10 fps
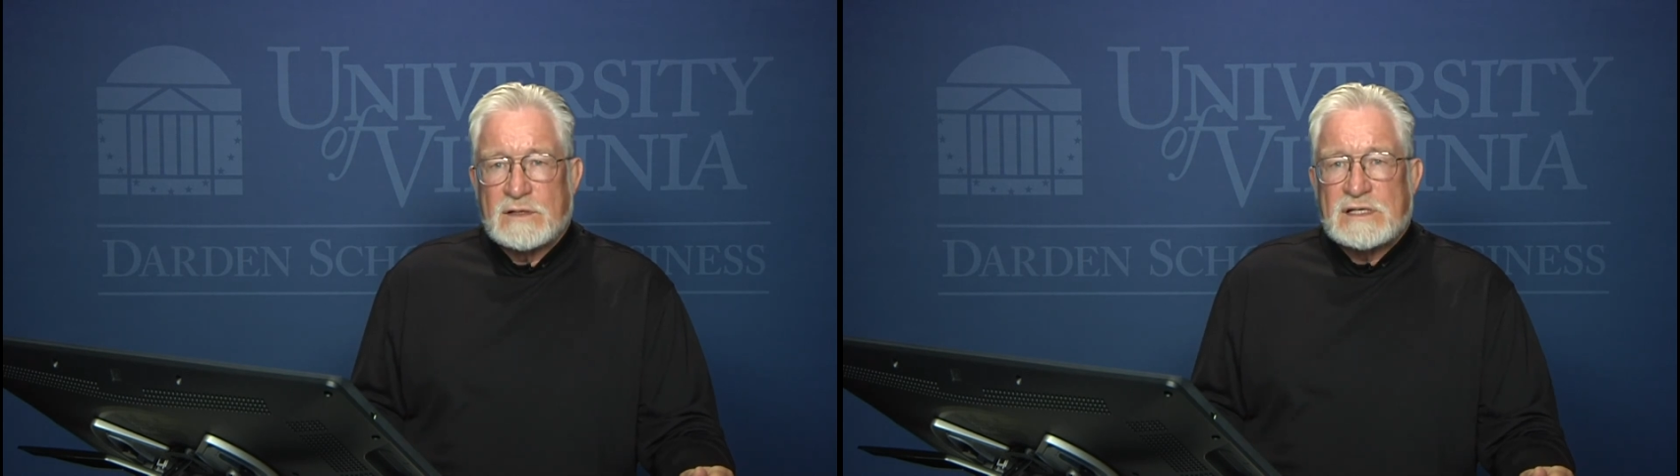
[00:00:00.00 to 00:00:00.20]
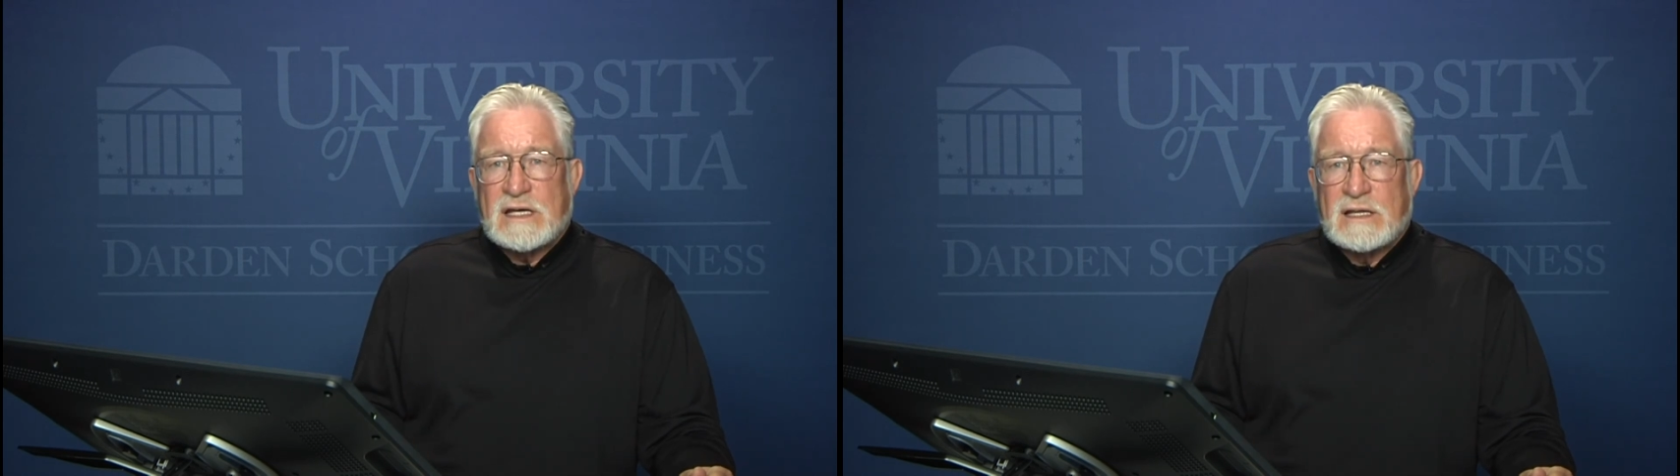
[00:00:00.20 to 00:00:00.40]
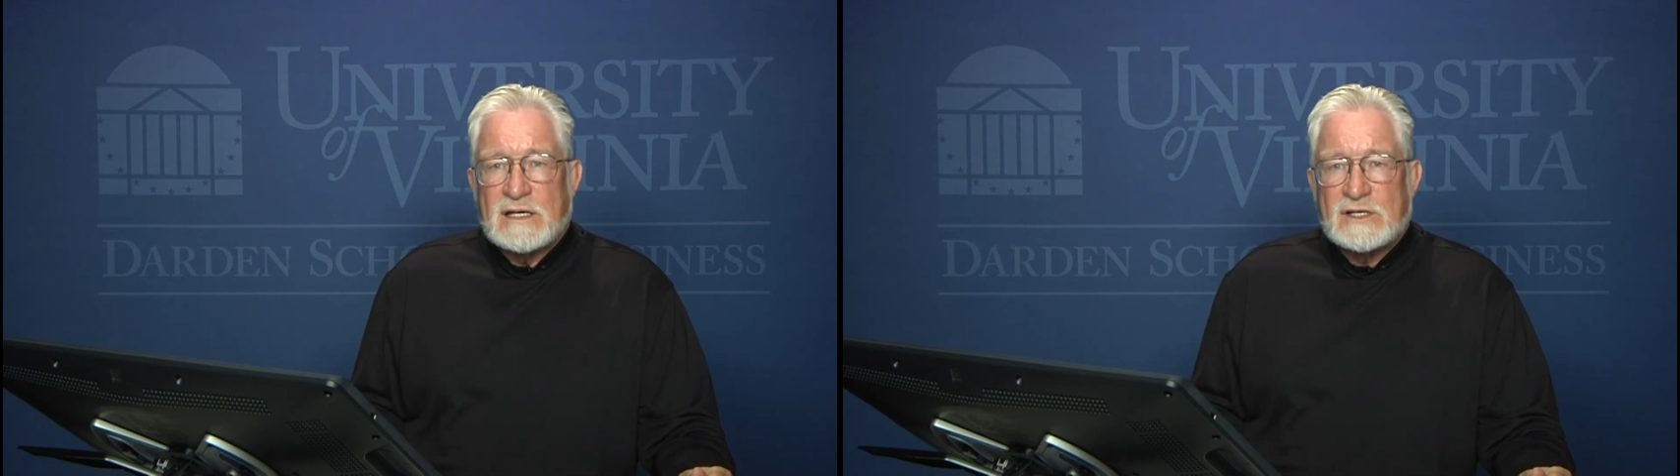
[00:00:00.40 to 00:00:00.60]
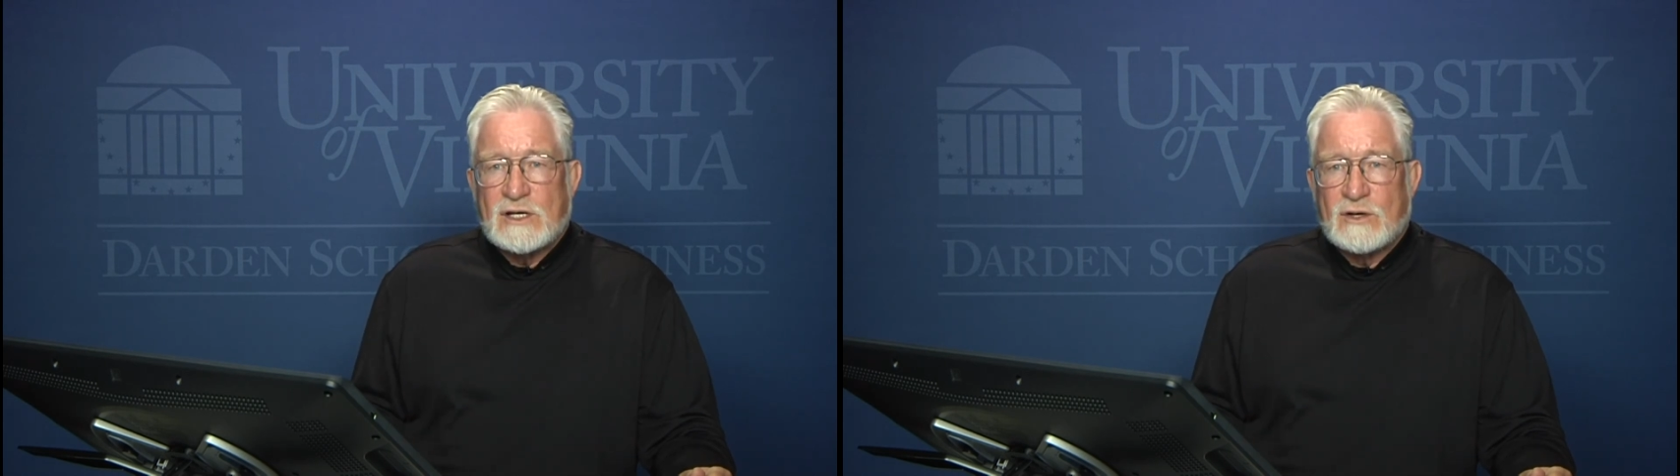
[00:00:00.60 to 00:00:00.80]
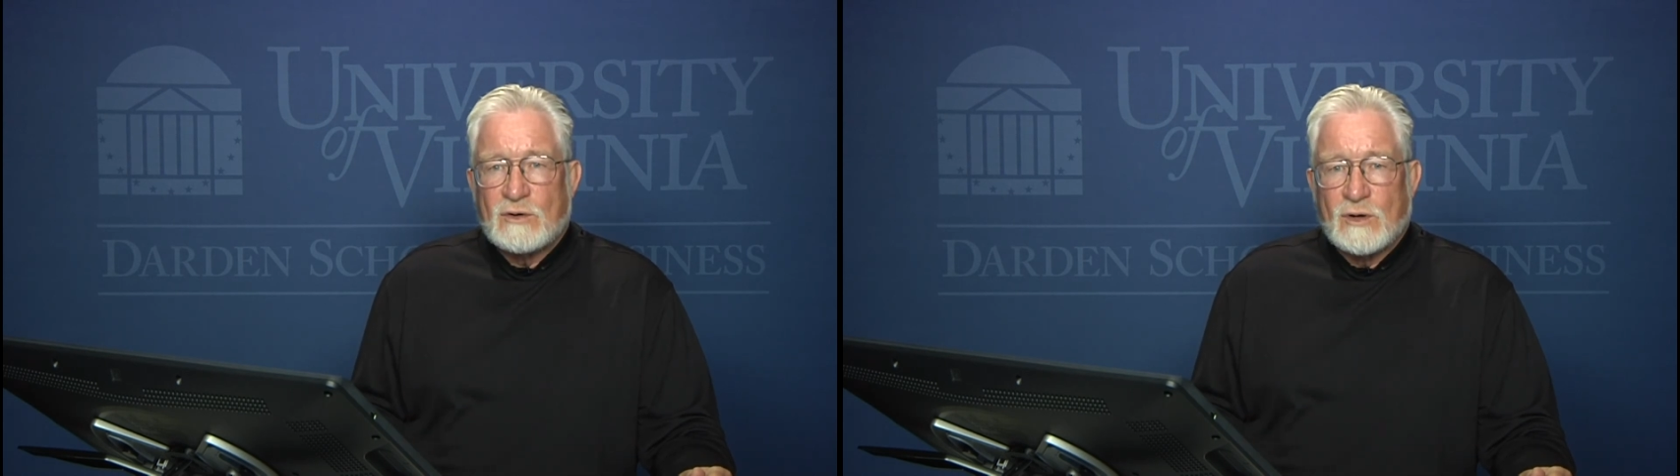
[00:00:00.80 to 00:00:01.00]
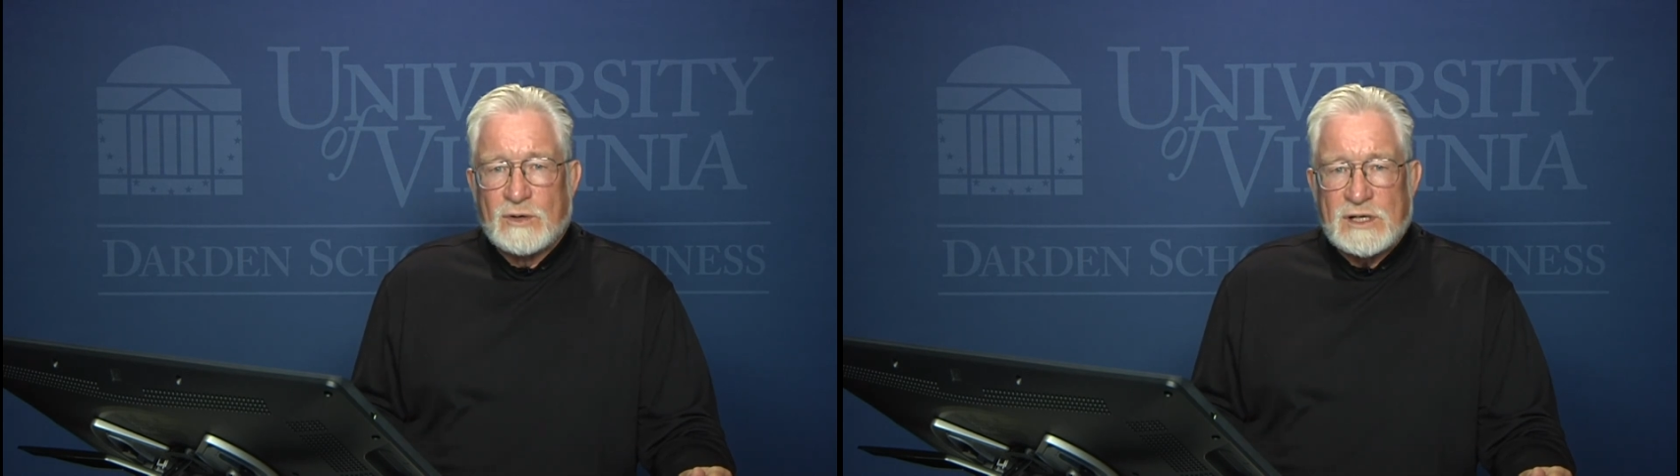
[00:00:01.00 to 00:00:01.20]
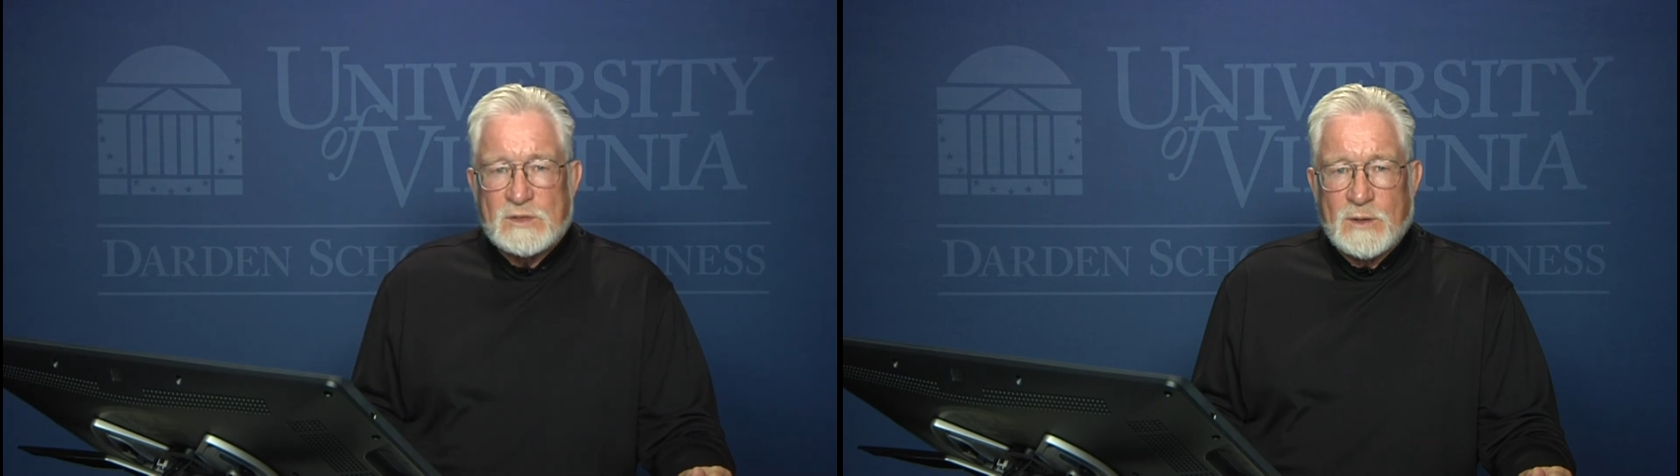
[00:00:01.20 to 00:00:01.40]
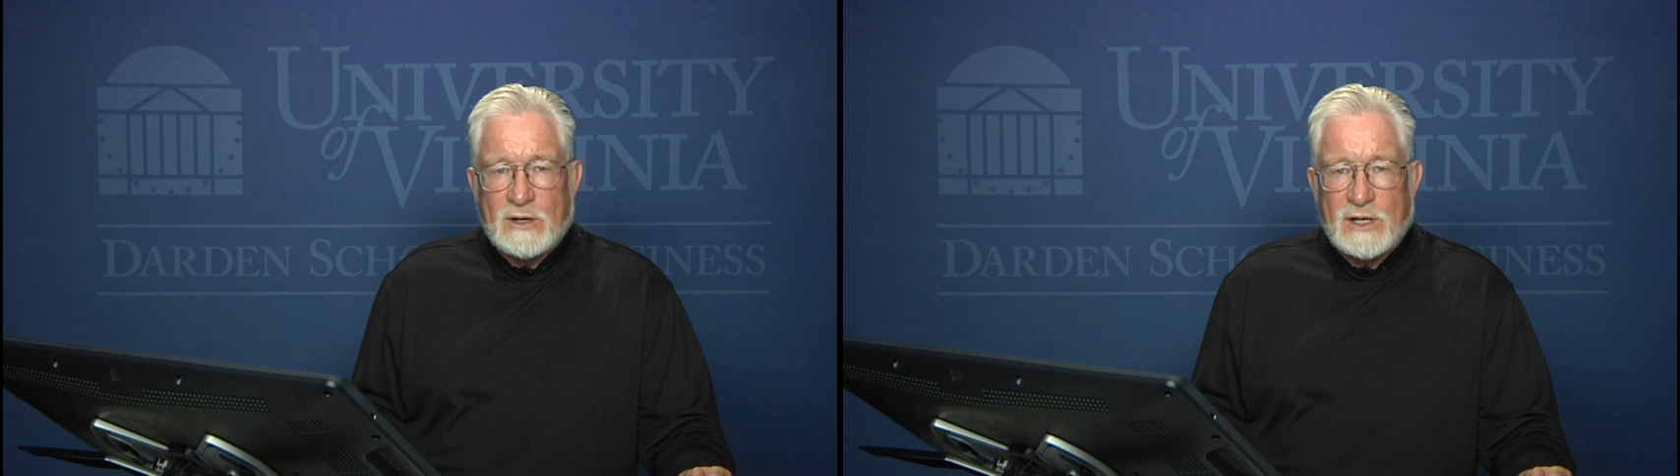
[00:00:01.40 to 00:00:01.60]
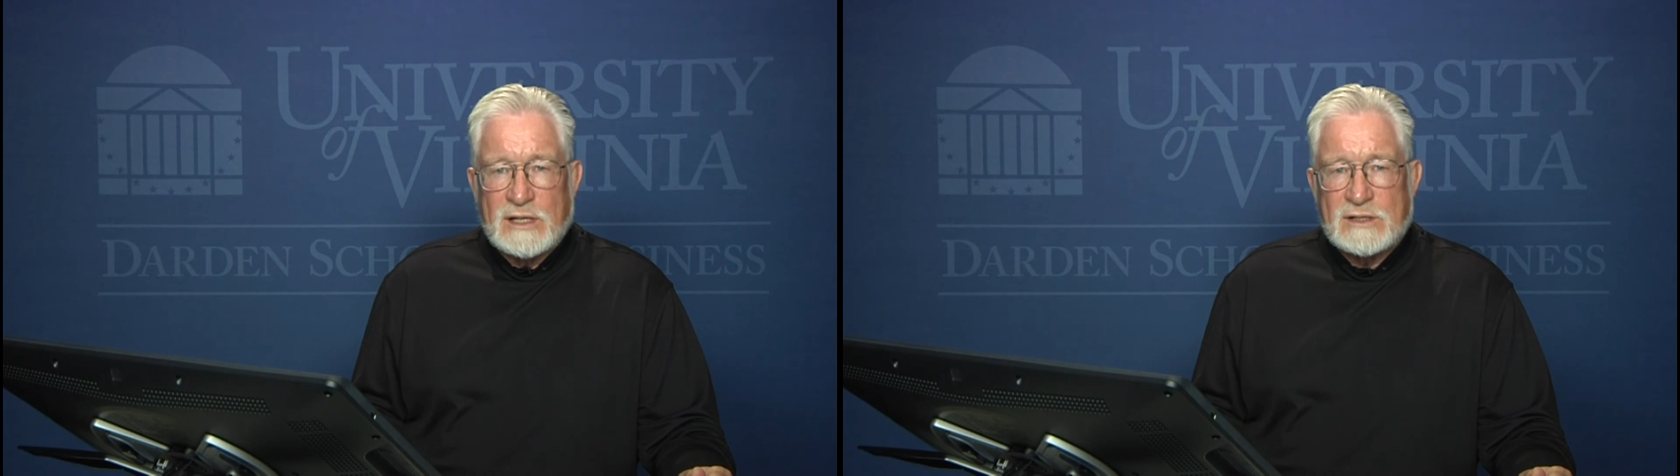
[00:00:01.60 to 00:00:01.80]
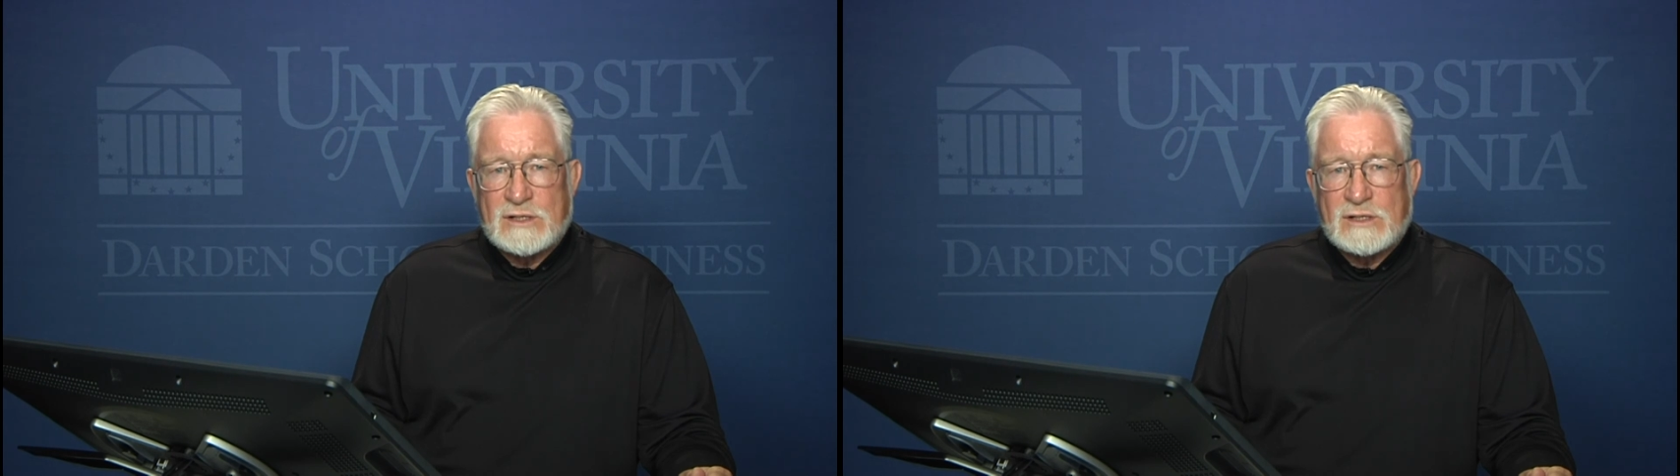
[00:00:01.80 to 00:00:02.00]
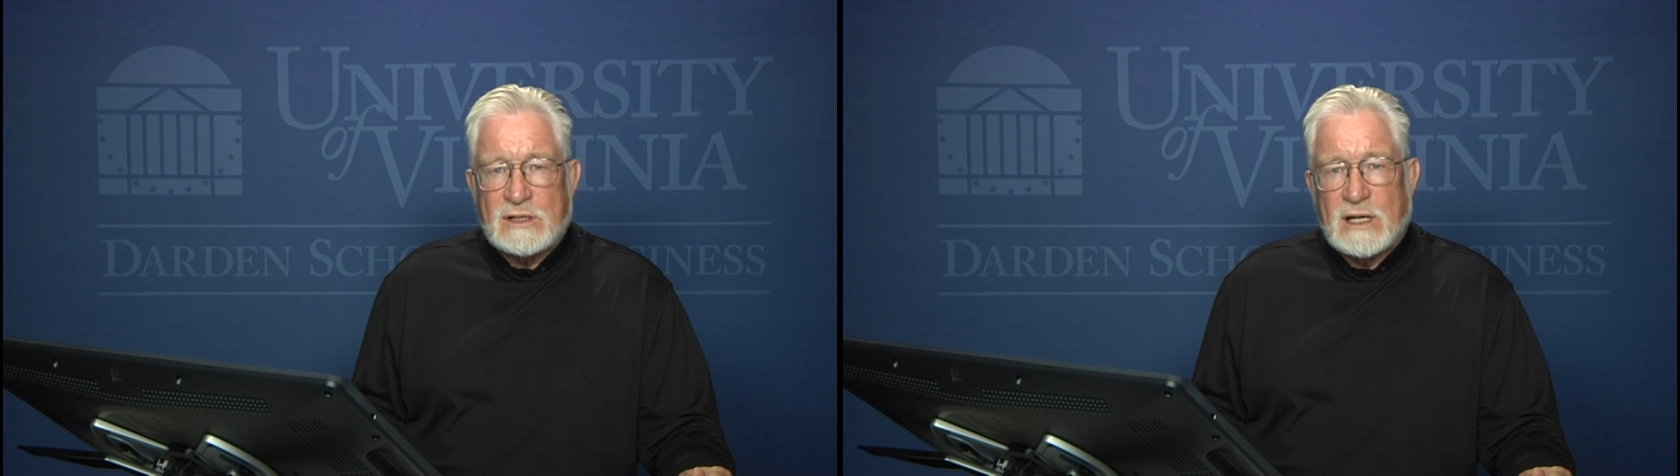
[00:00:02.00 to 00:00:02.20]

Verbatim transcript: seen this in your own experience.